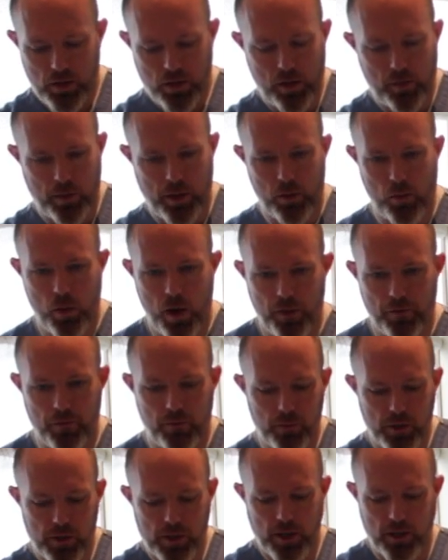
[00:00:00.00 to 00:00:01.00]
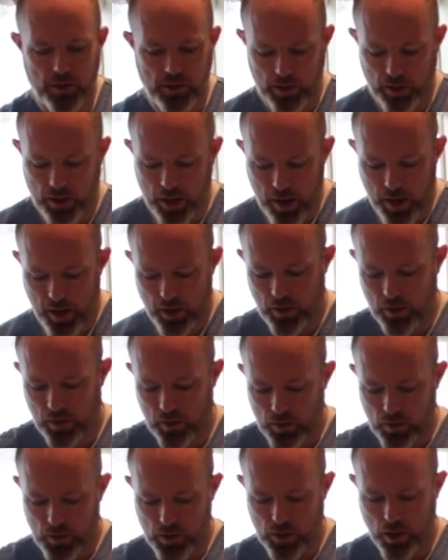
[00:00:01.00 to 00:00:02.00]
coming away from your center line.
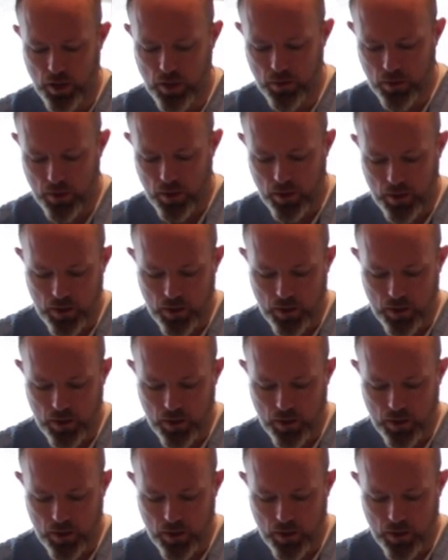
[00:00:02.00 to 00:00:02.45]
So,